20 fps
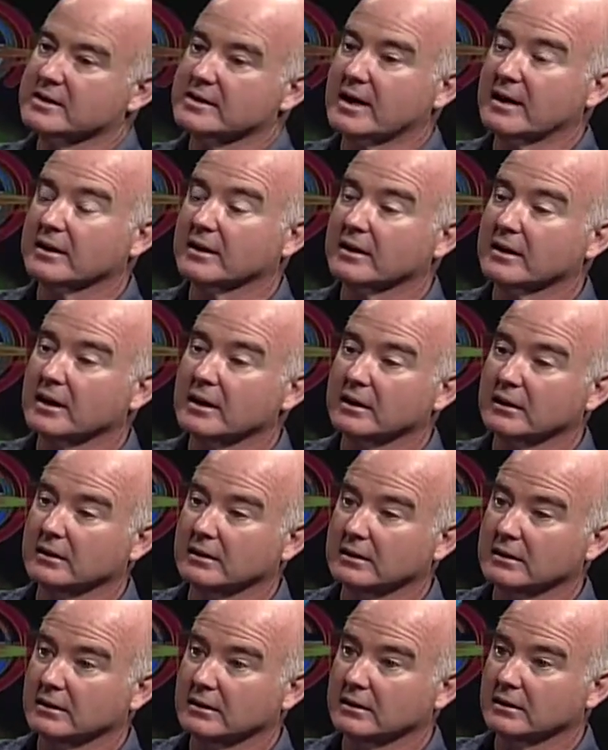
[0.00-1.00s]
out at night.
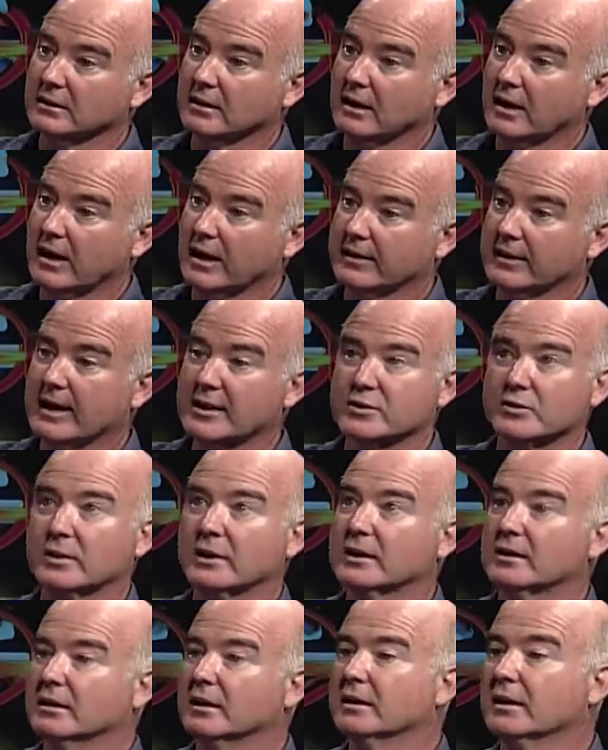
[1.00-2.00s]
And that's what I
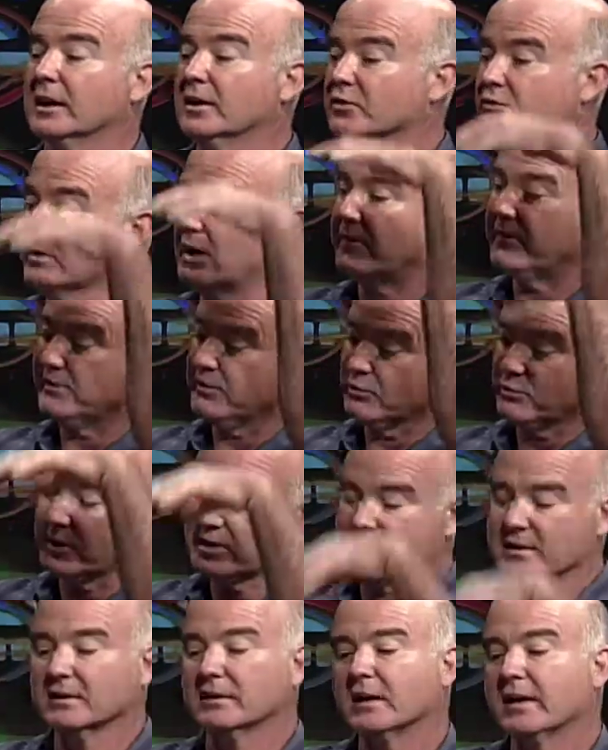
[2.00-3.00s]
did. I dropped
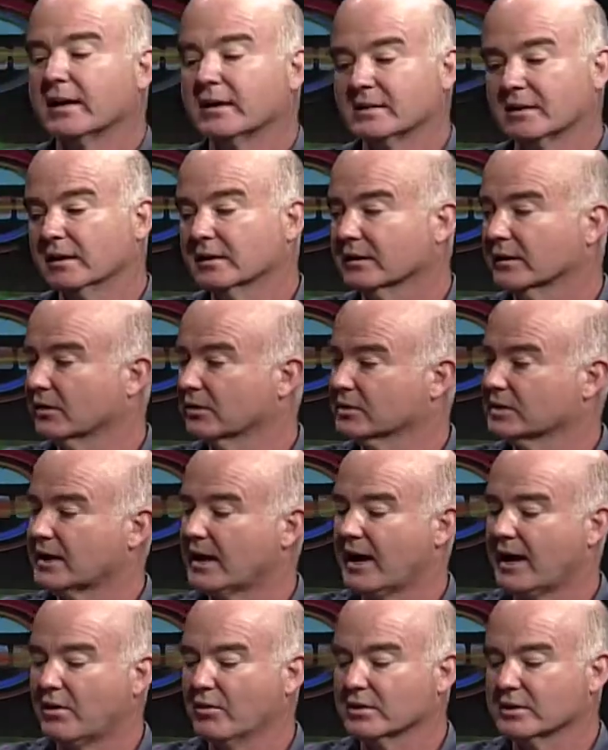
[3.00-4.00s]
fluorescent lights into those
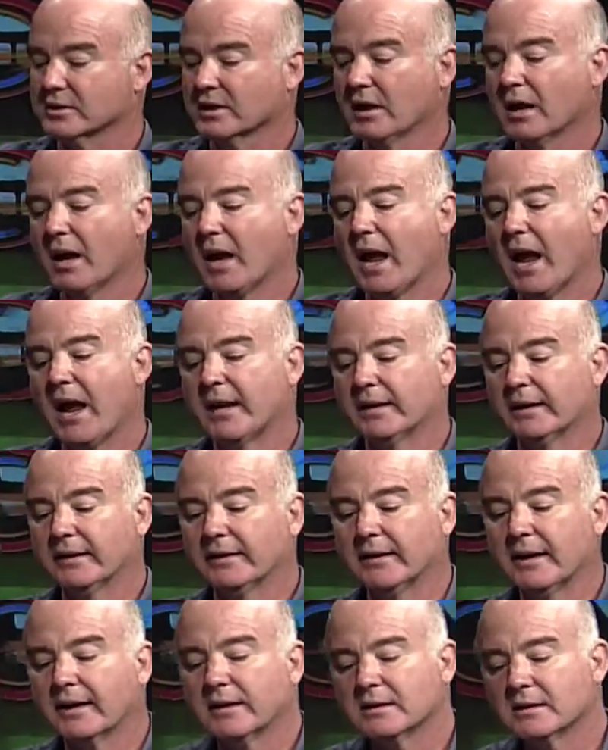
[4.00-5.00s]
towers, and at
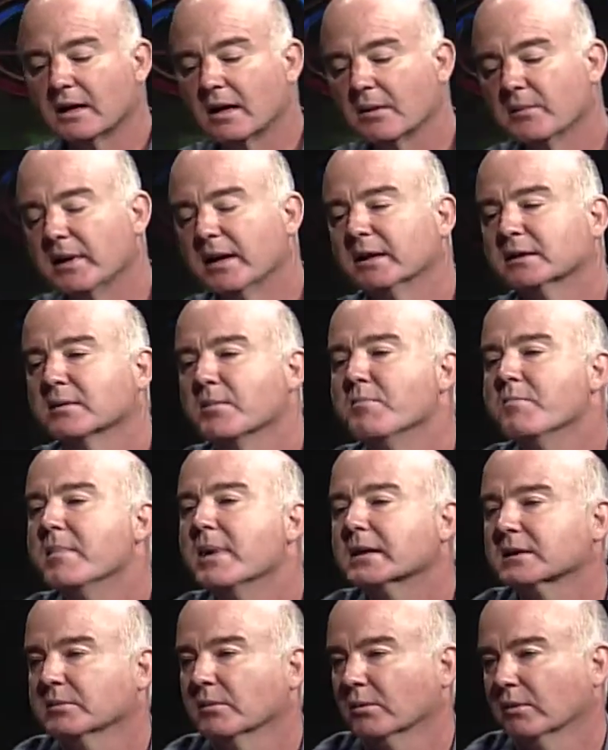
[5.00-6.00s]
nighttime, it's
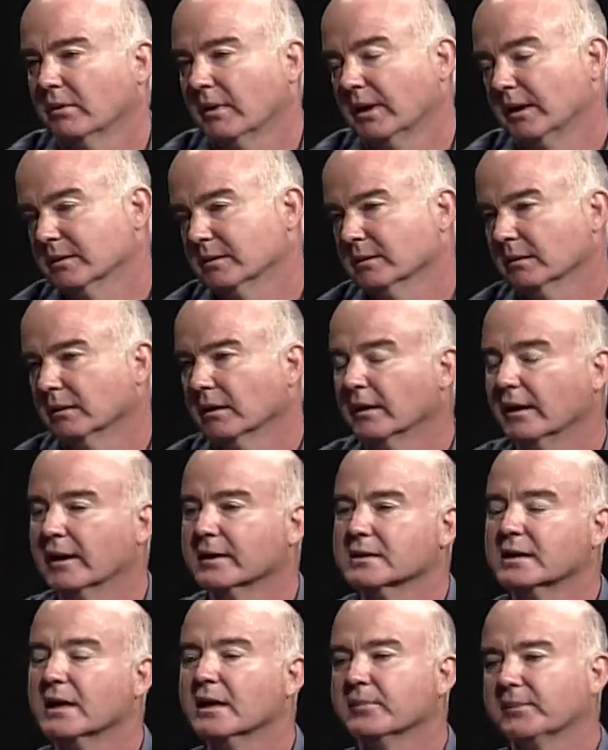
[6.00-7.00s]
mesmerizing. It's
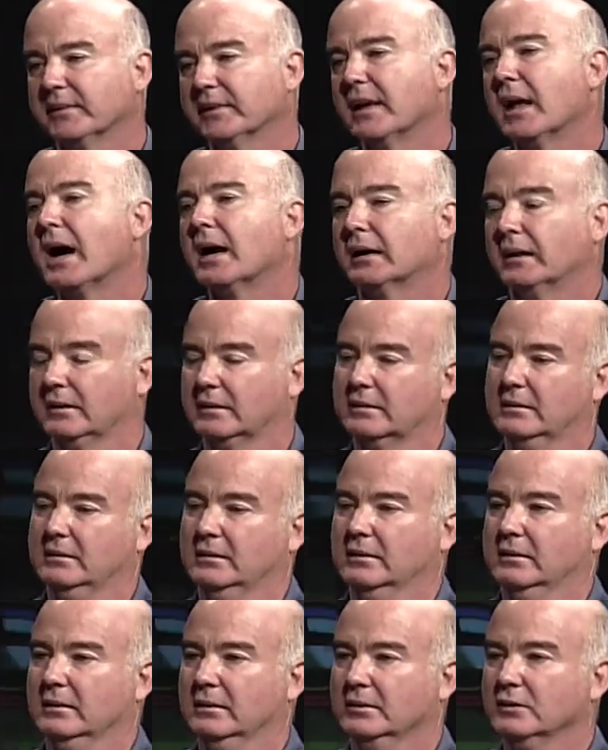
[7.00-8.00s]
hypnotic.
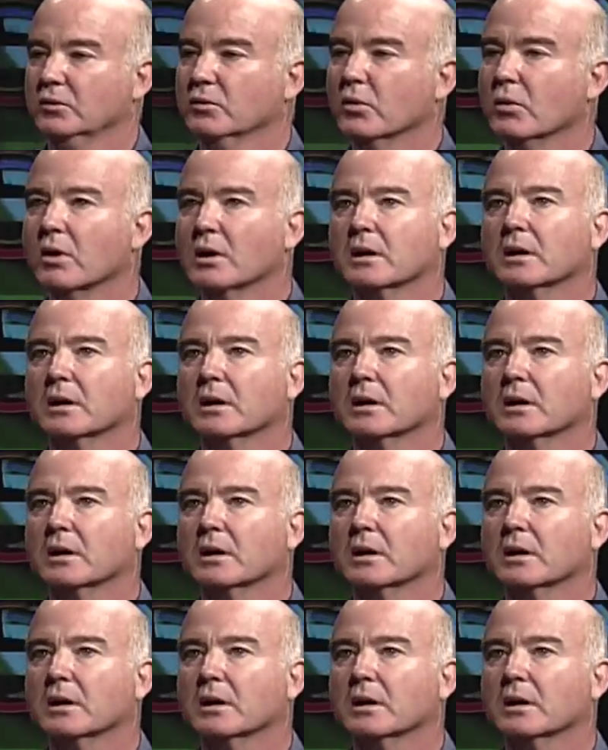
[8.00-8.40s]
You walk